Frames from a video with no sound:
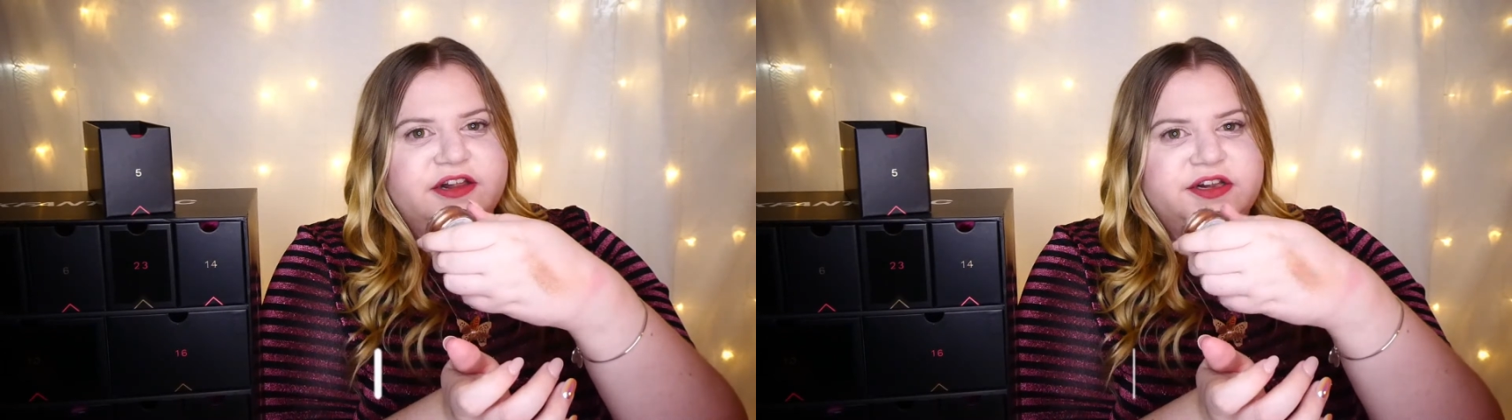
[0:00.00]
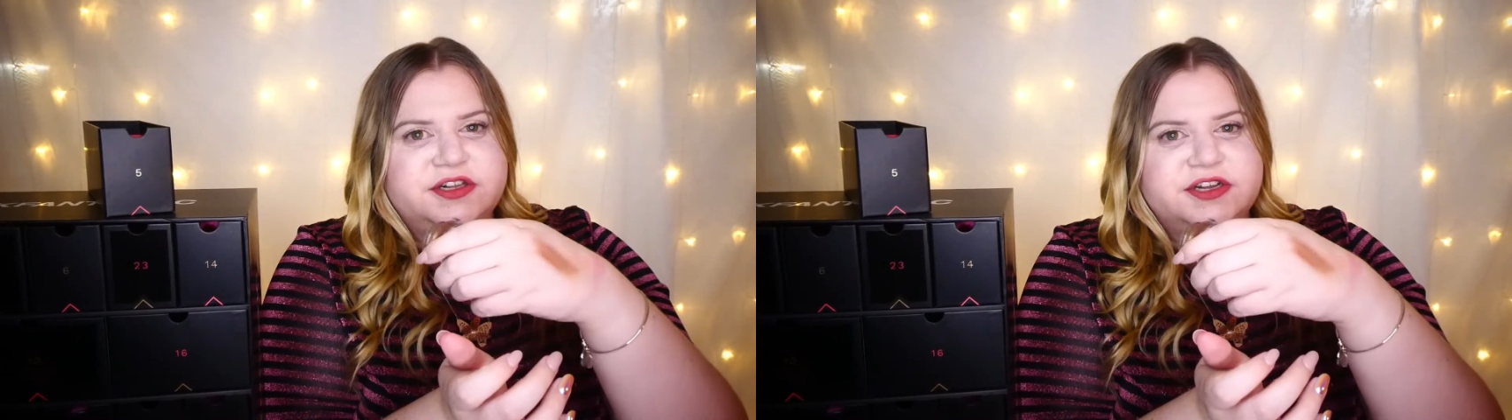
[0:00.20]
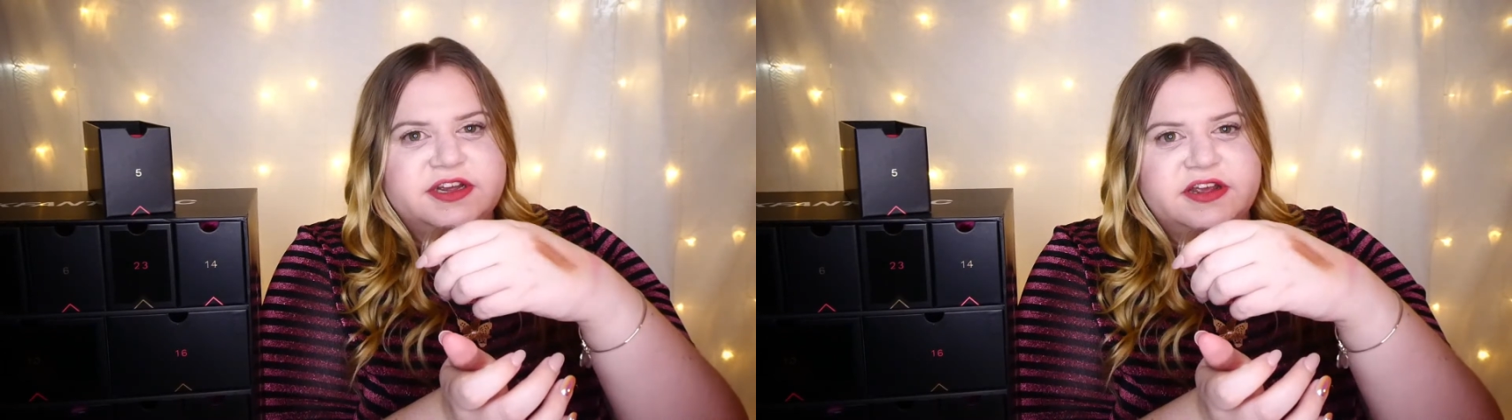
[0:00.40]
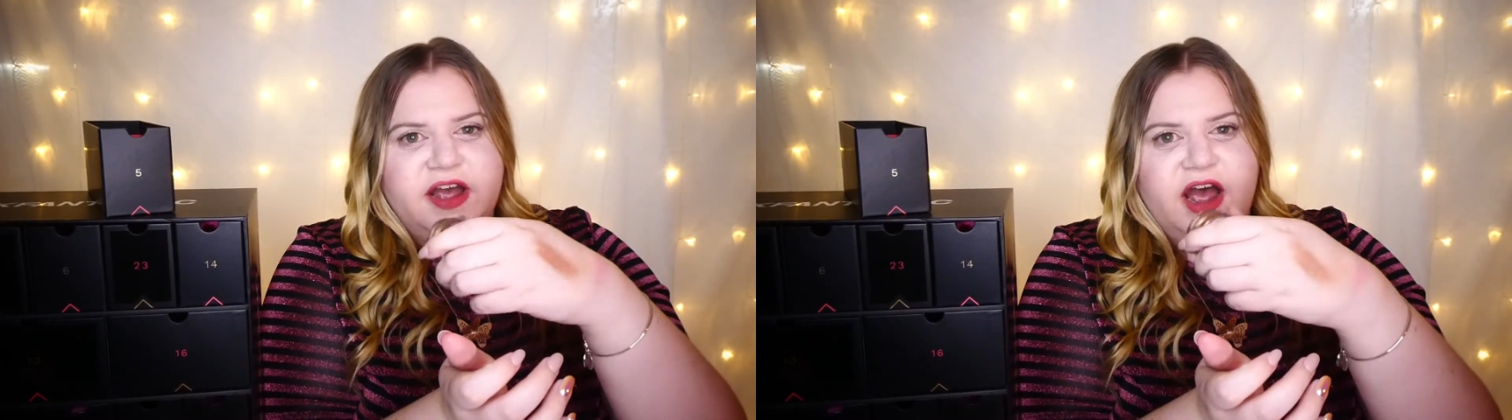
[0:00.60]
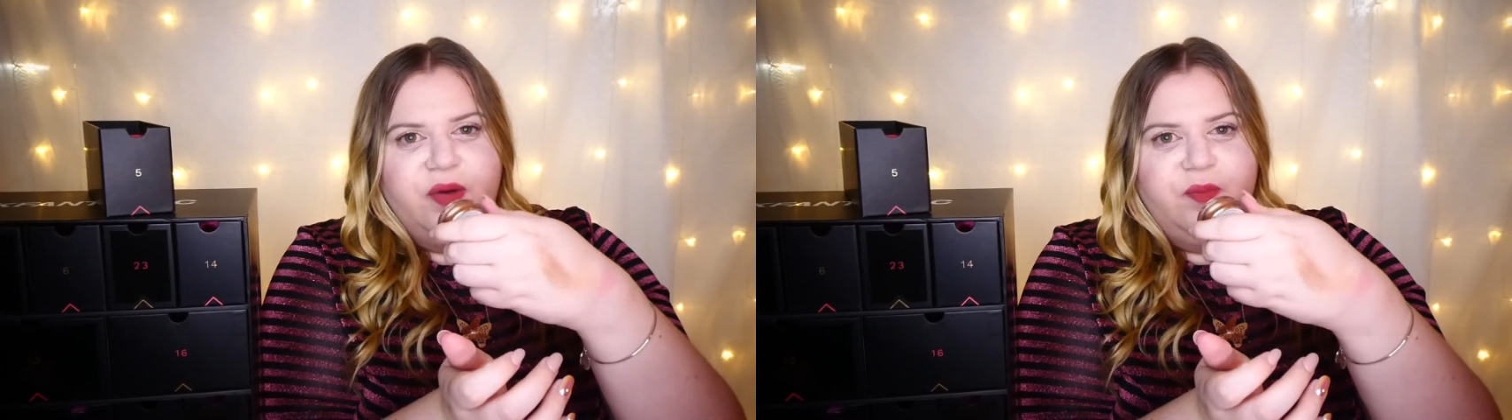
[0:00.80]
Look at
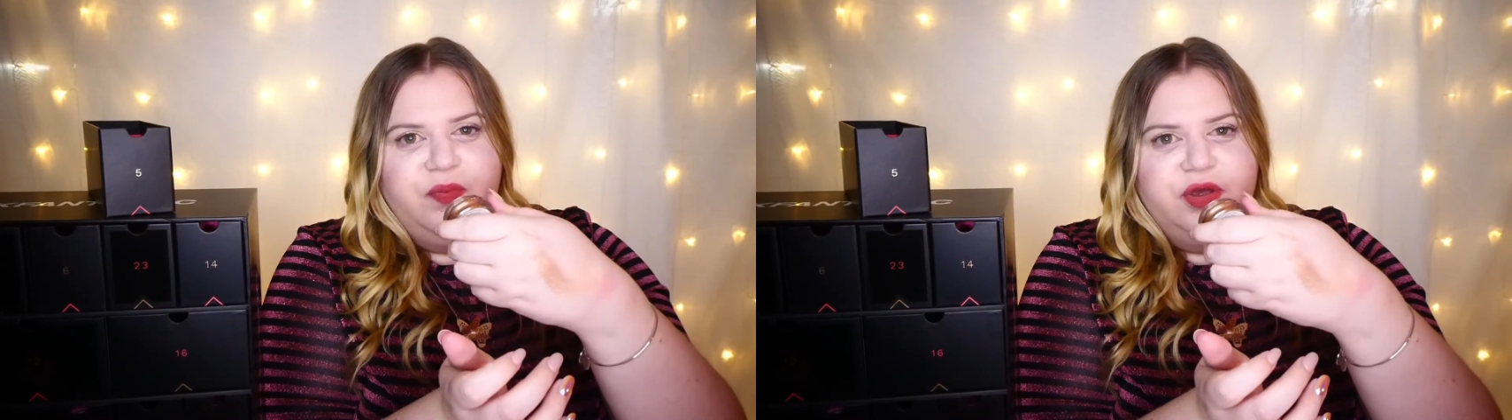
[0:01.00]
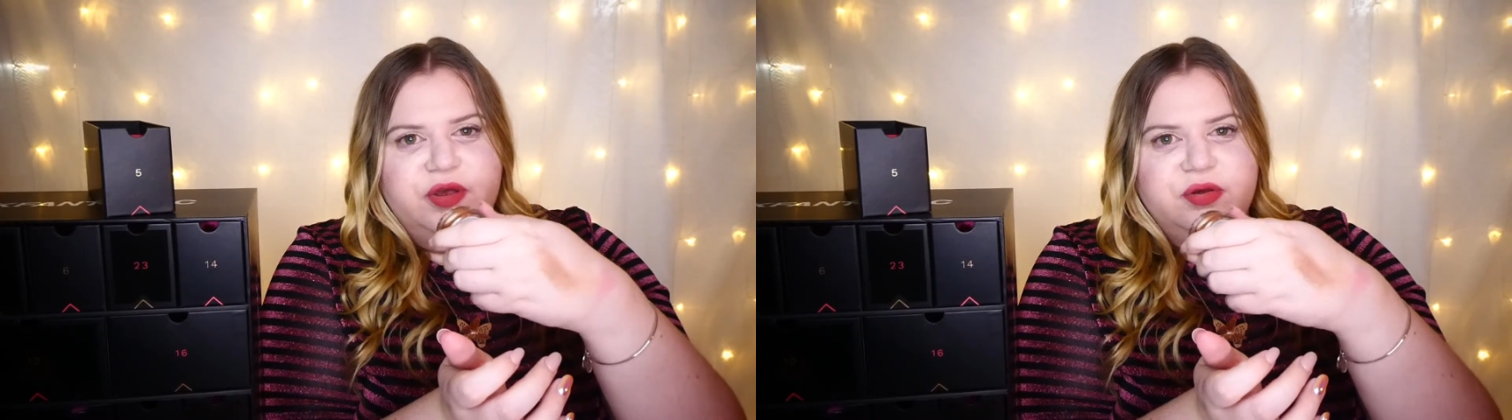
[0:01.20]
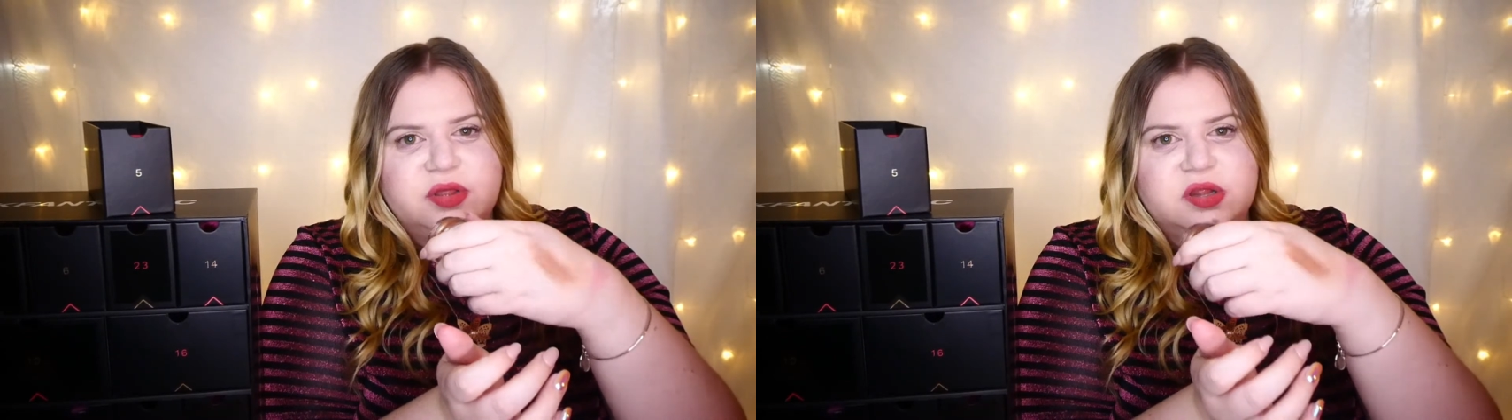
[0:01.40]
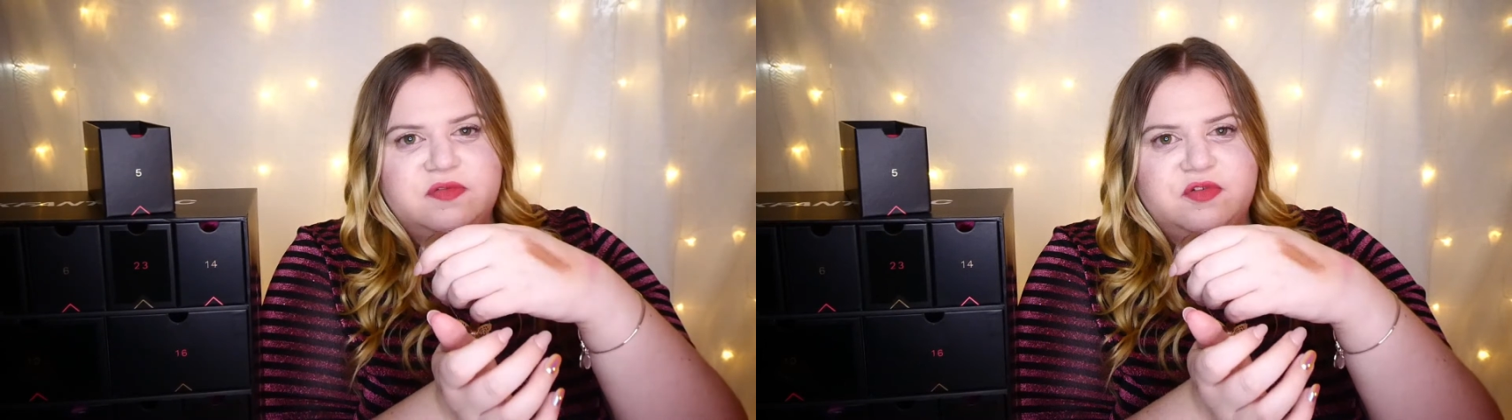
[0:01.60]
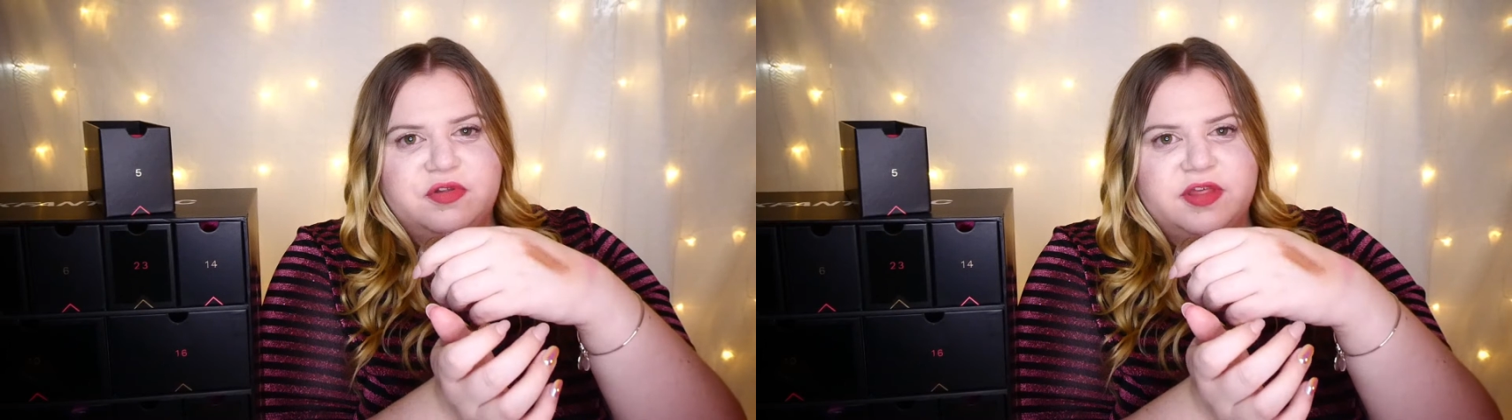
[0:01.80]
how
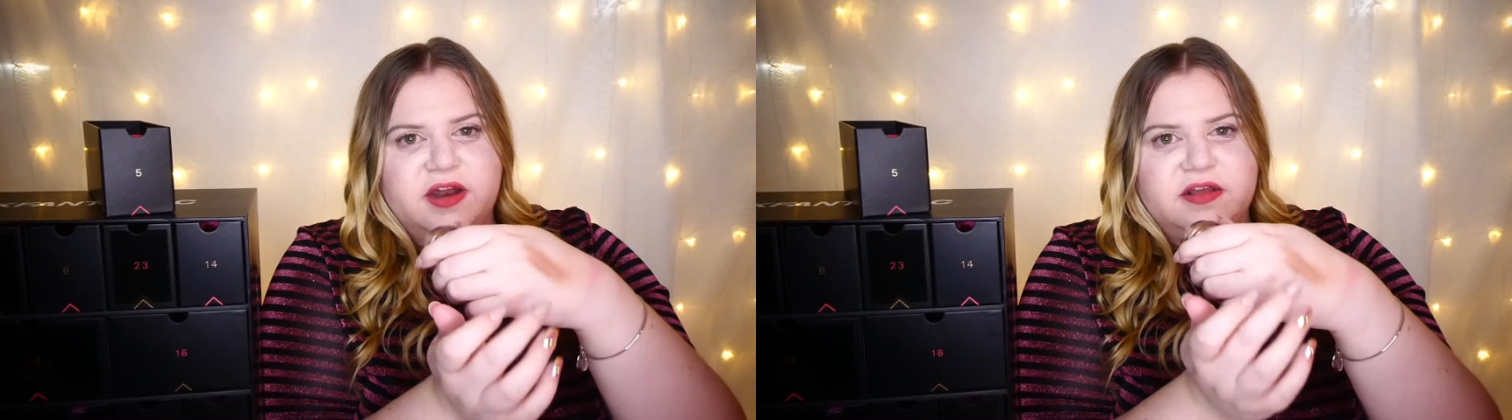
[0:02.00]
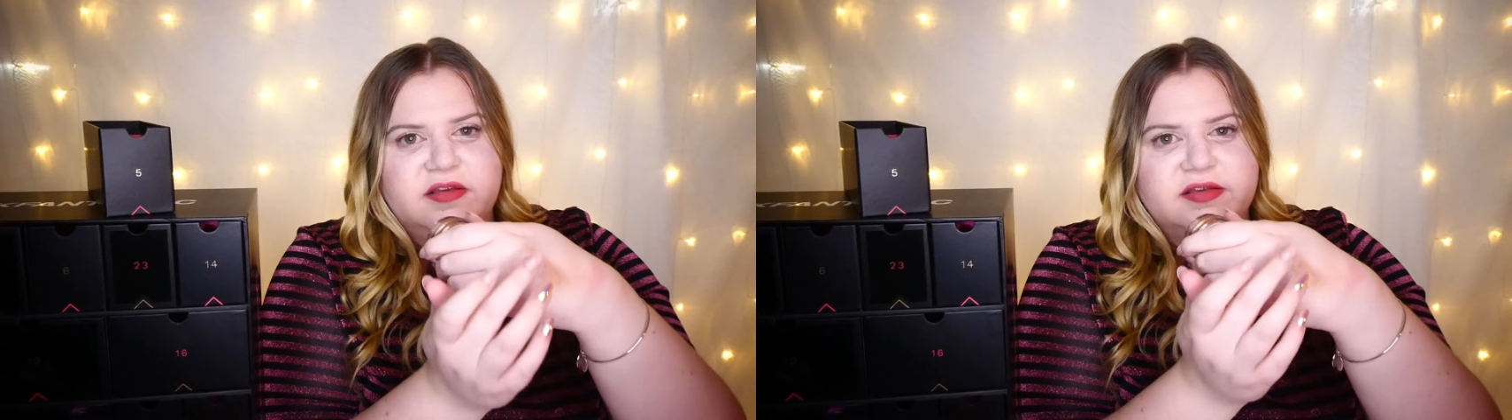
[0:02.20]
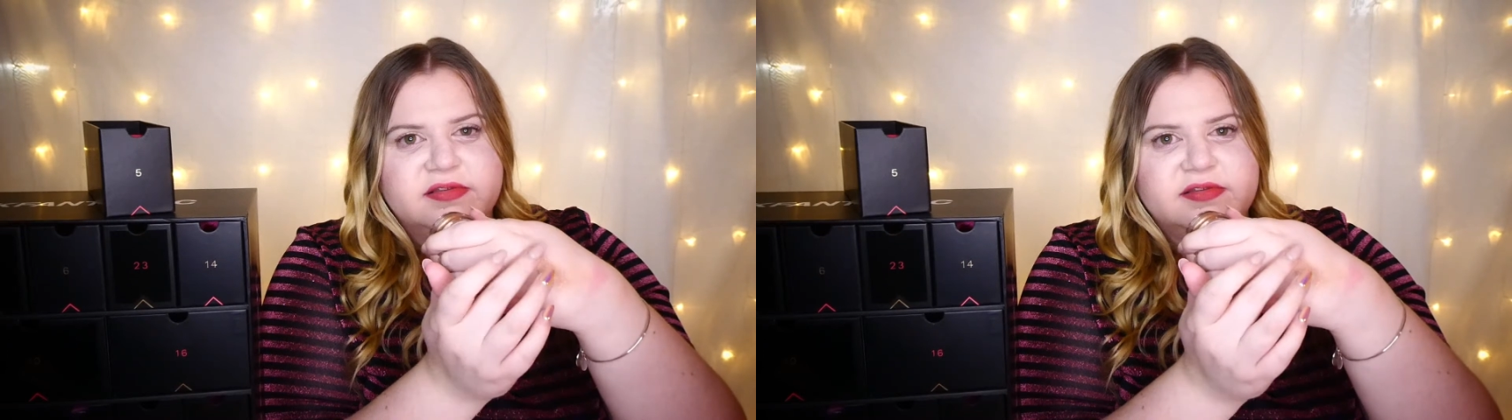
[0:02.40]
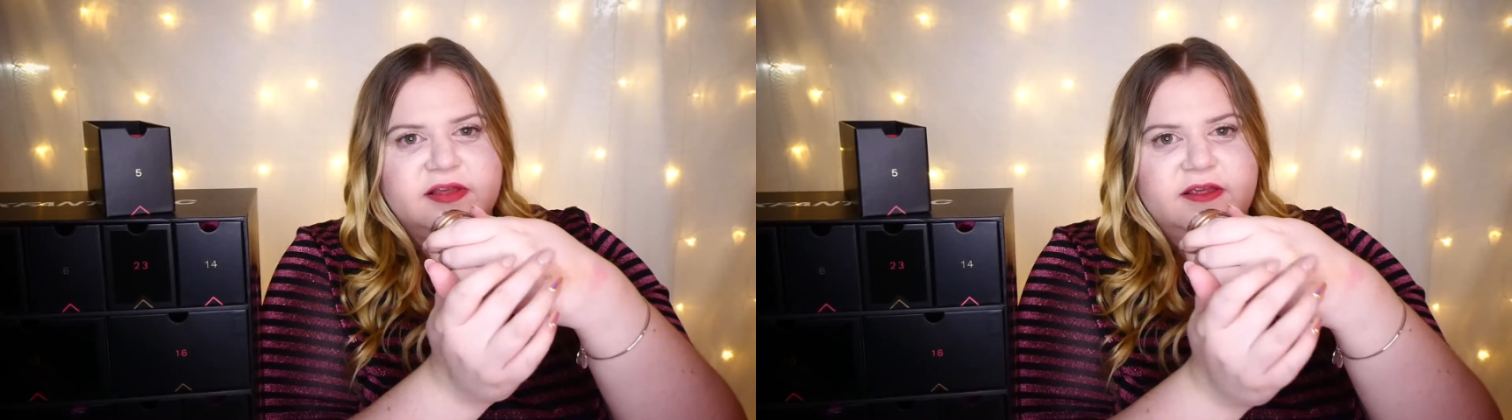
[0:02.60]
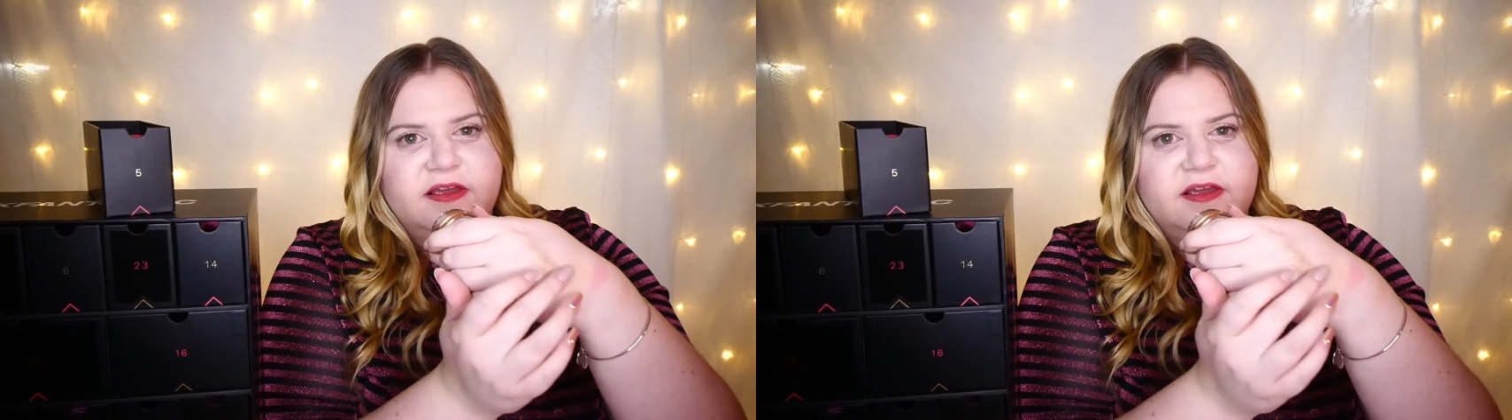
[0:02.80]
beautiful that is.